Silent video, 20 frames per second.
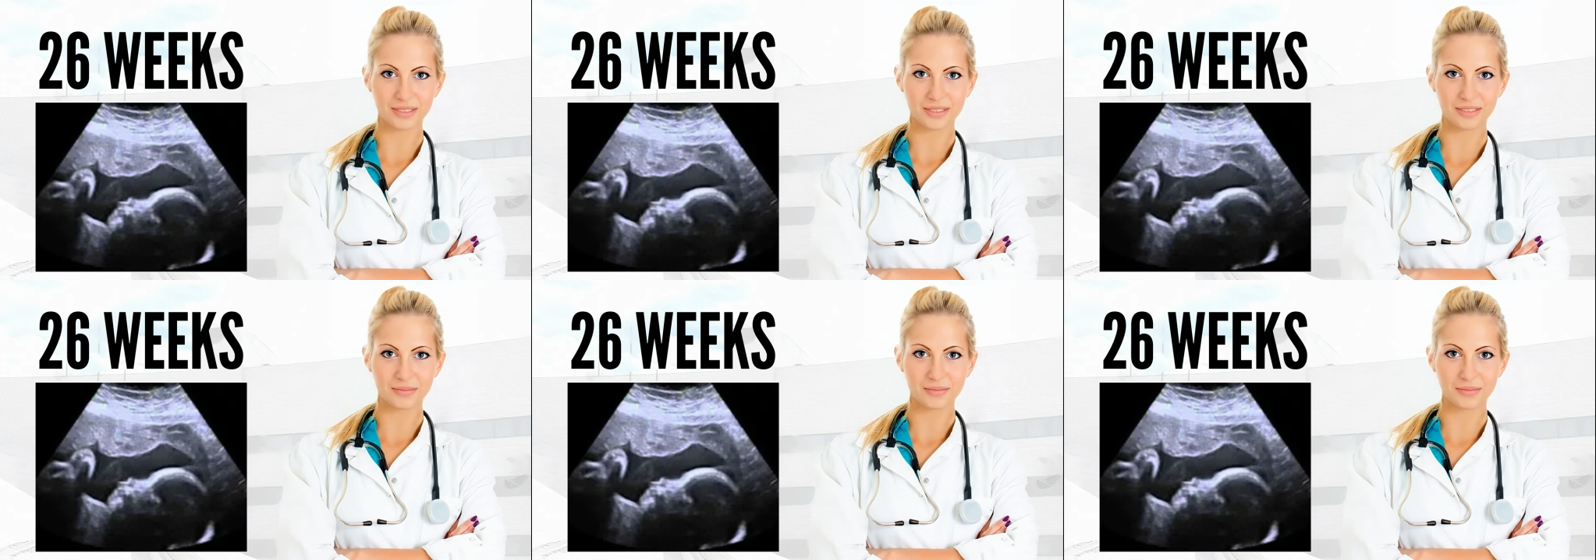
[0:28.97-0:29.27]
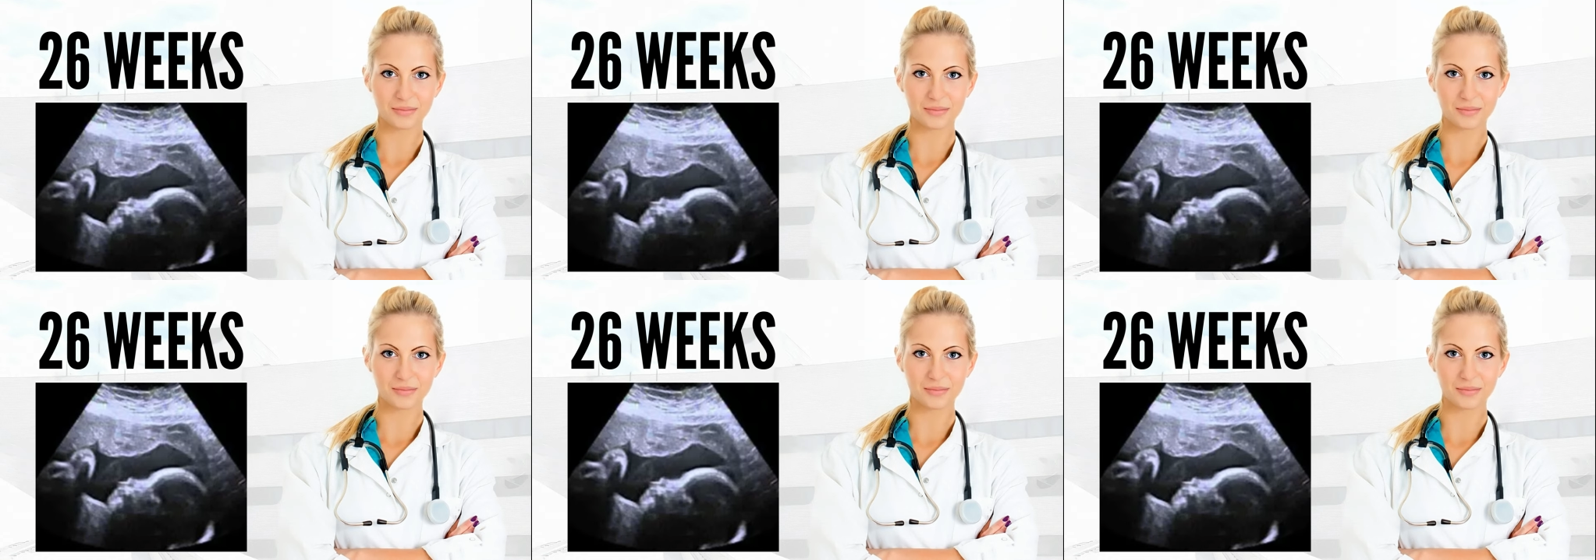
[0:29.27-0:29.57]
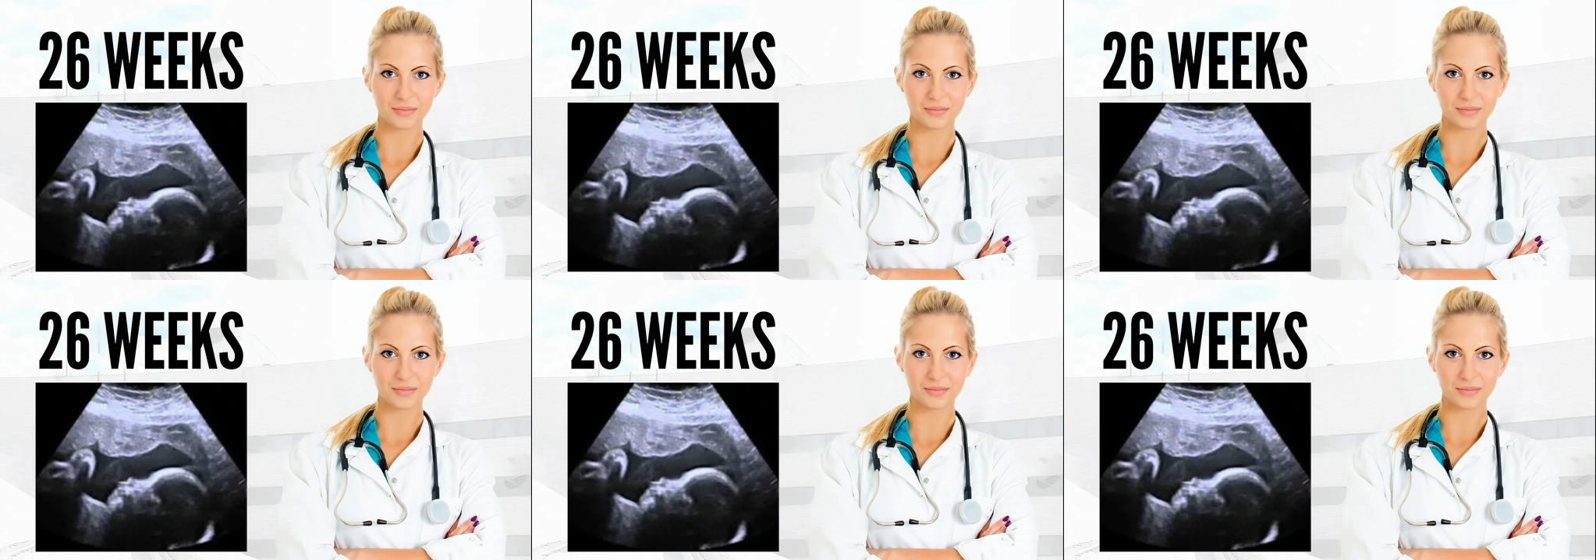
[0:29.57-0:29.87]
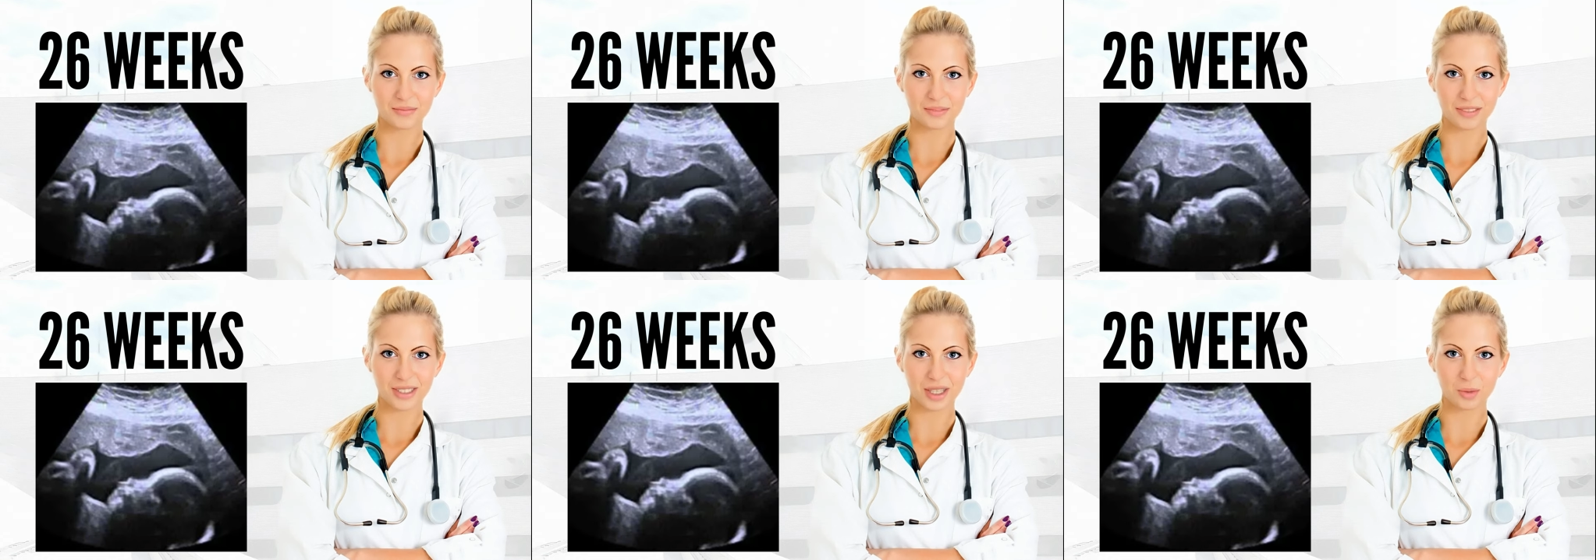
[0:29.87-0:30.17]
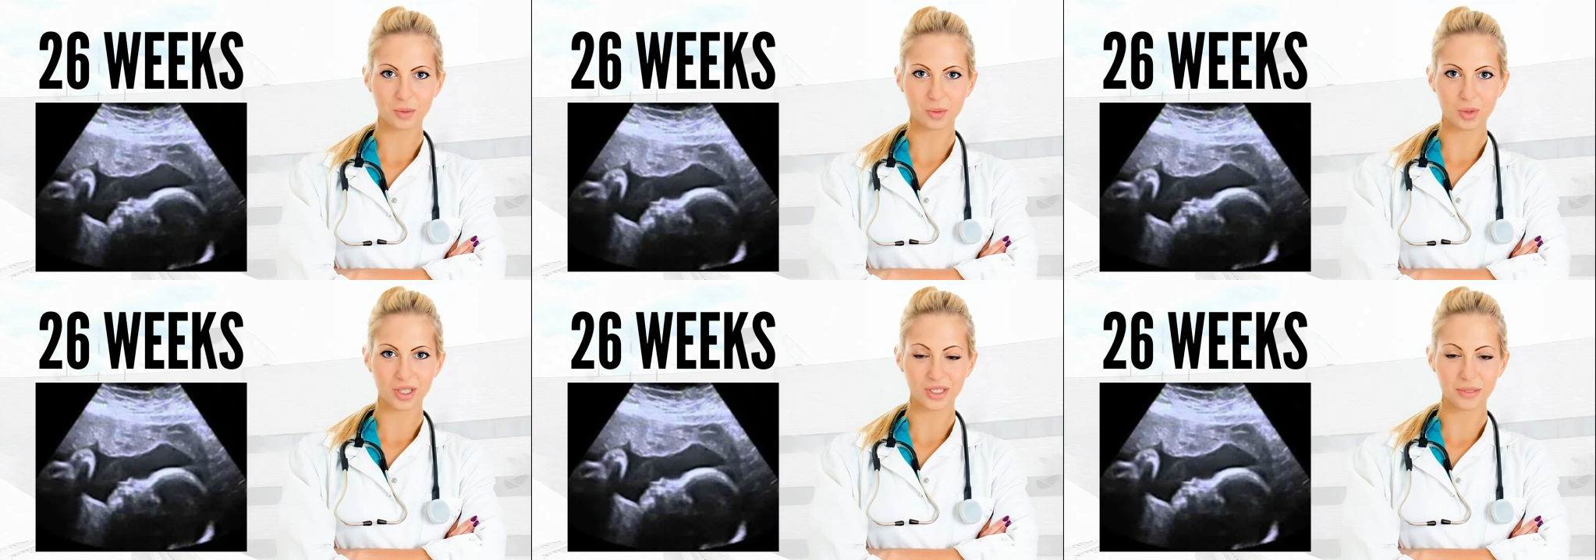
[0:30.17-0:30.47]
baby's eyes have been
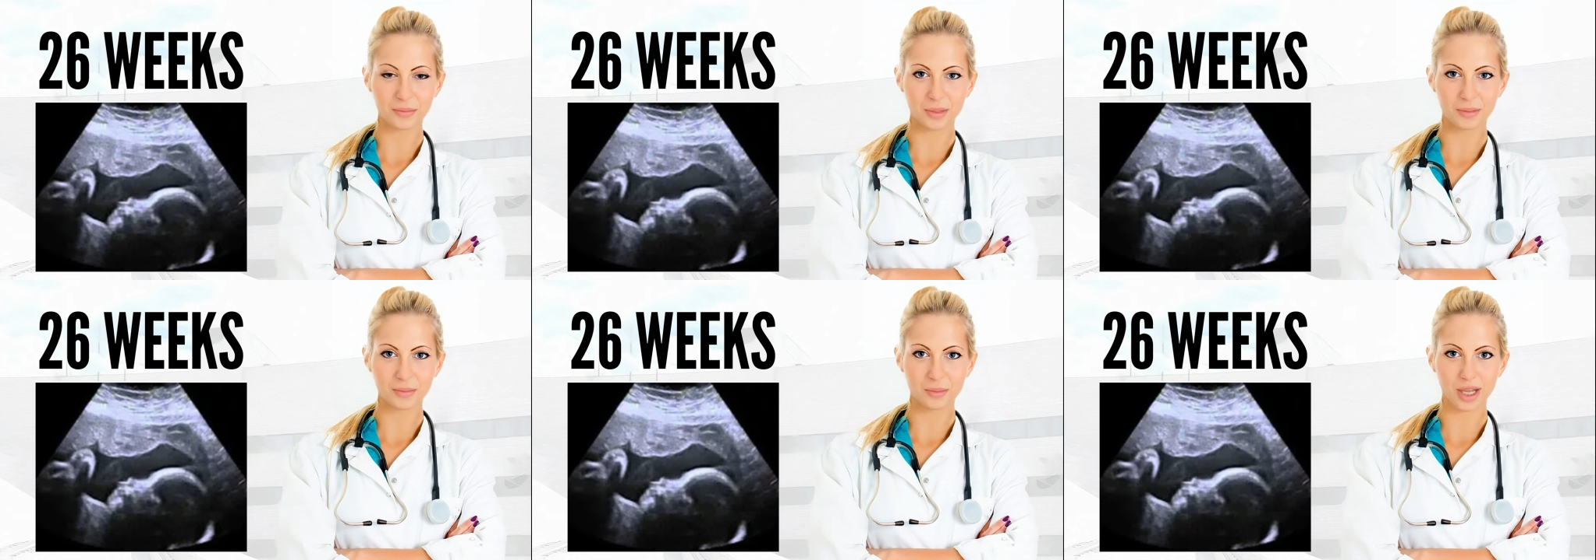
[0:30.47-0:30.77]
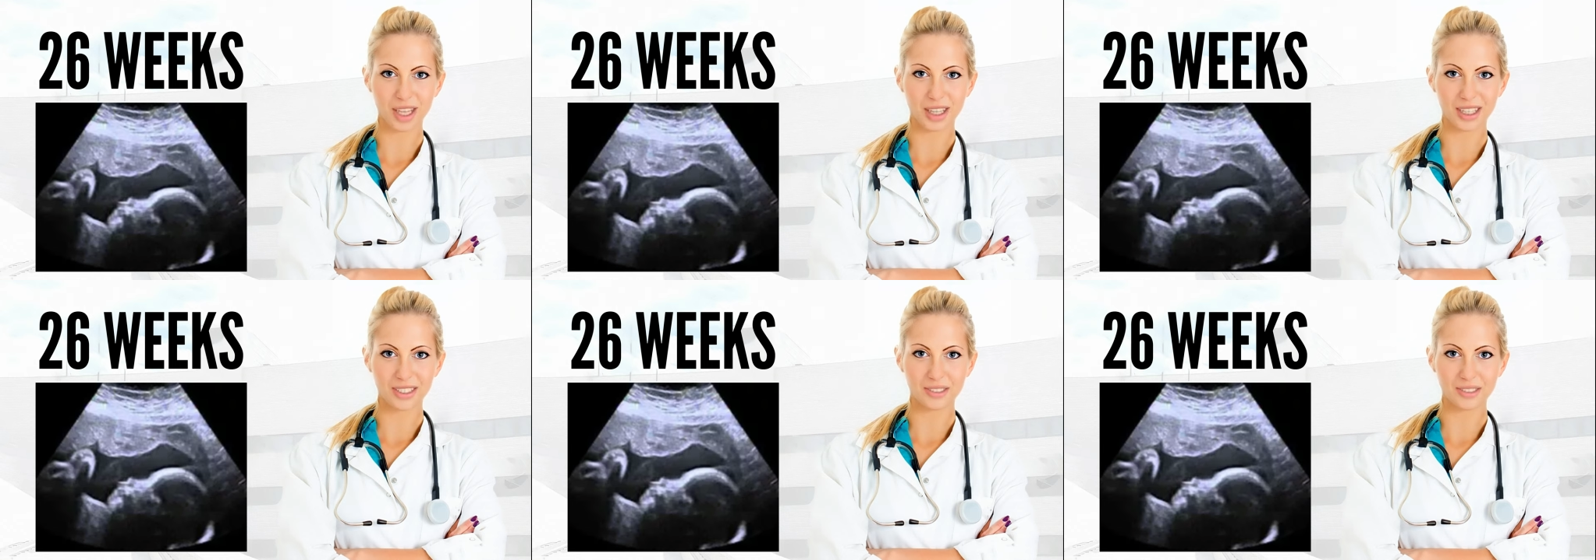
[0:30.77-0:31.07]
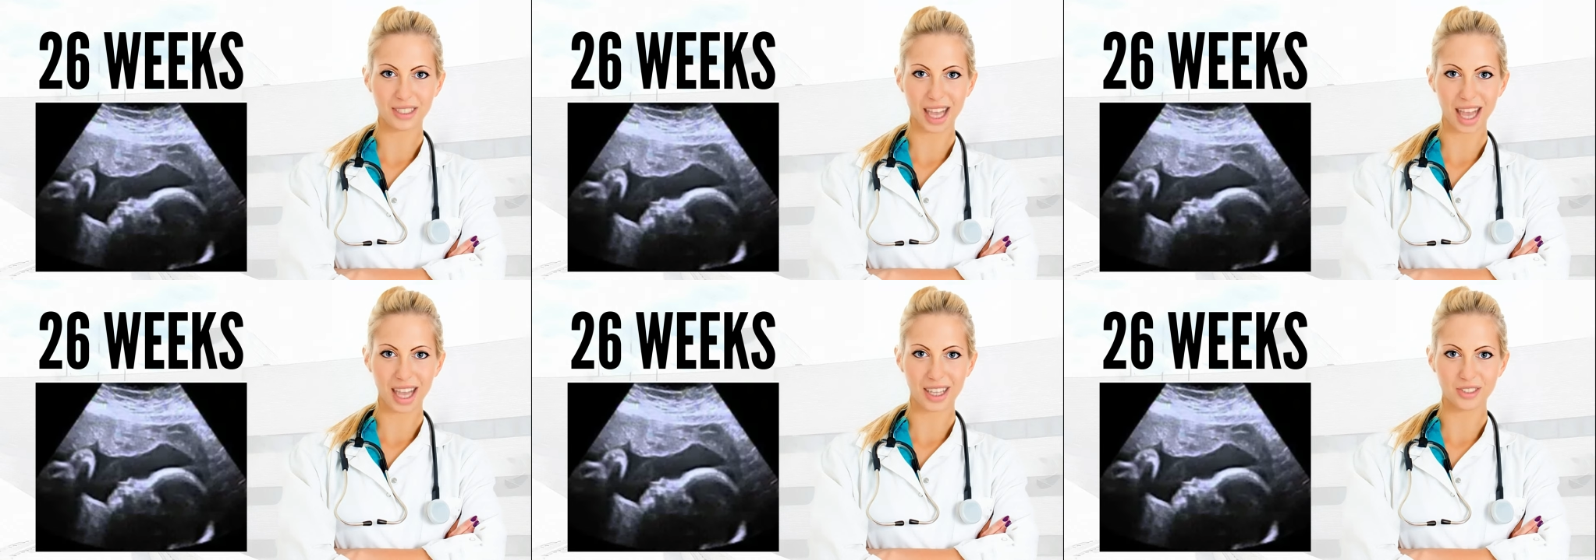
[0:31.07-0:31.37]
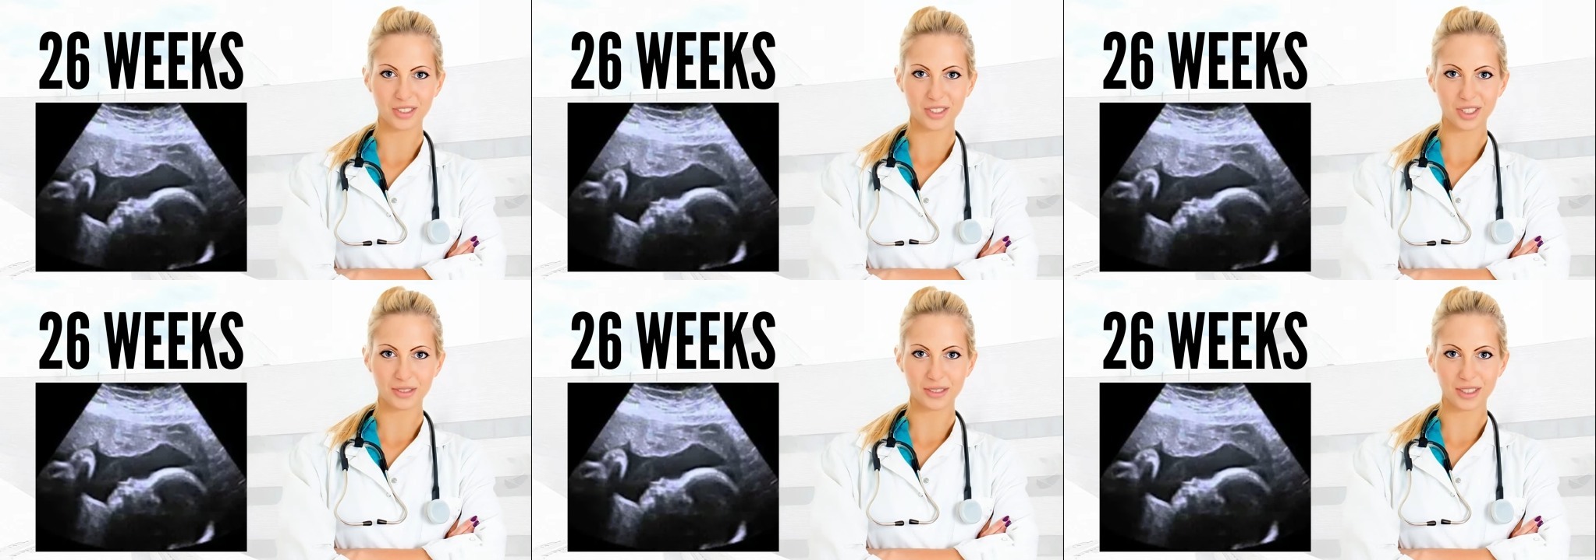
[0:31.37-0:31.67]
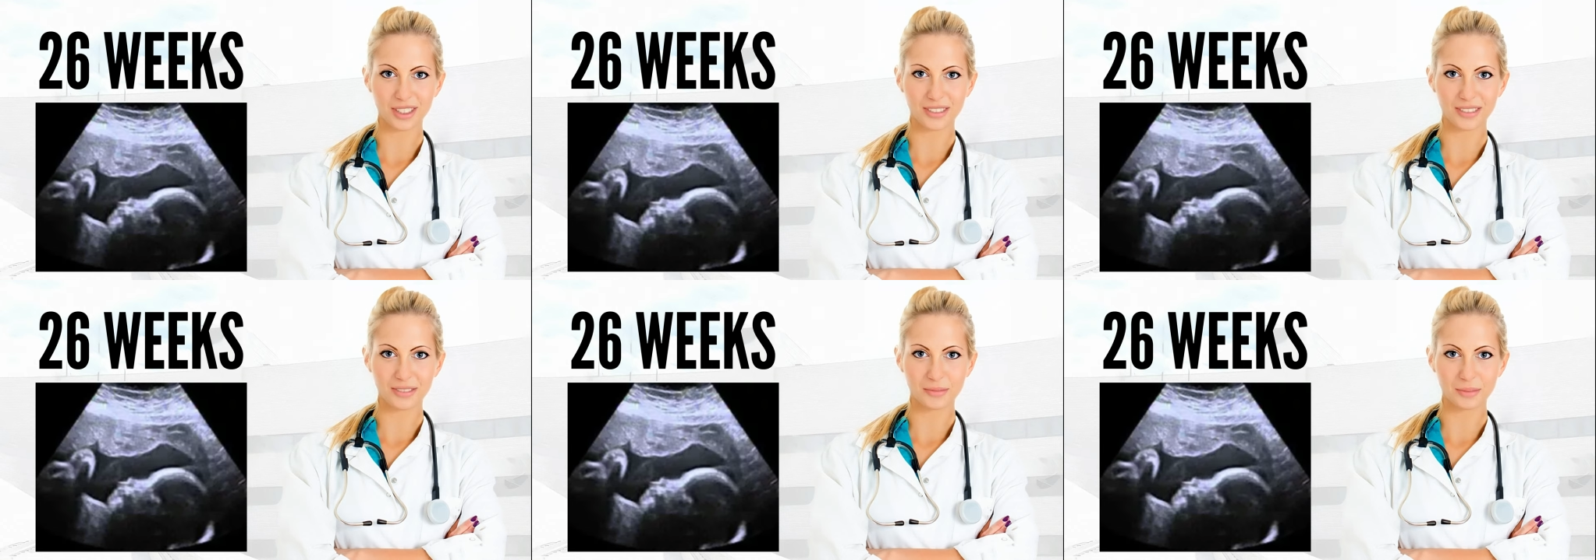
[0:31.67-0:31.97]
sealed shut for the last few
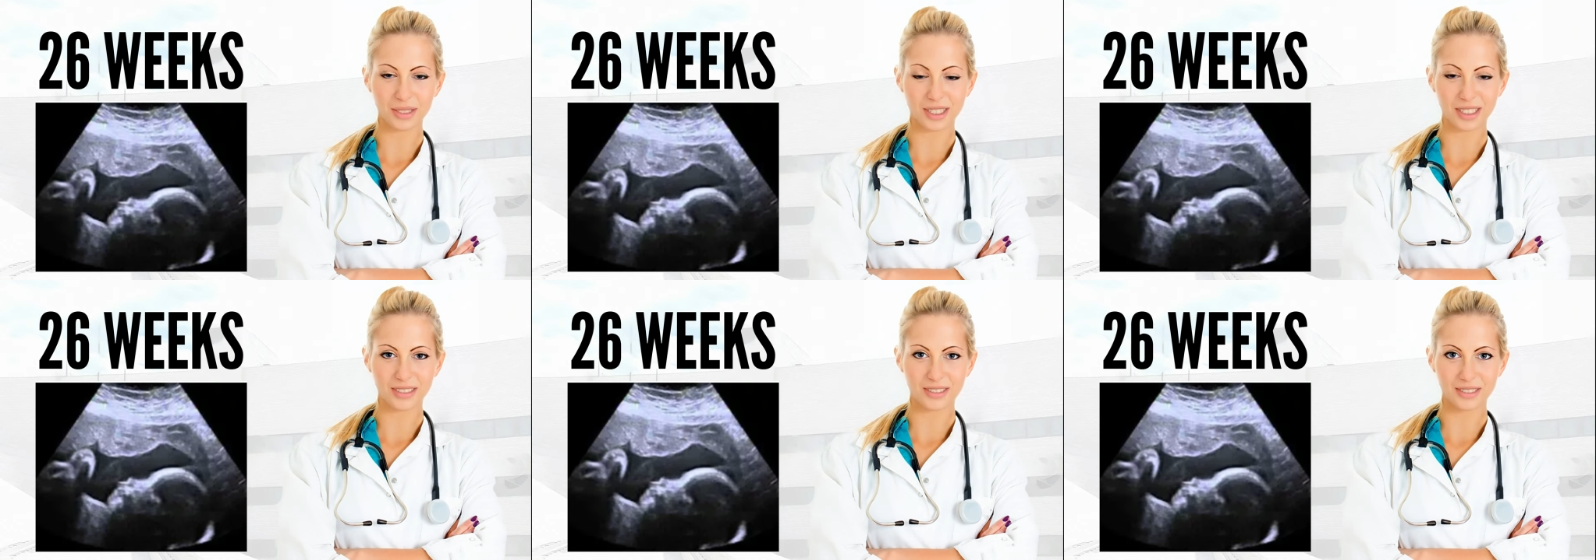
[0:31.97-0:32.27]
months,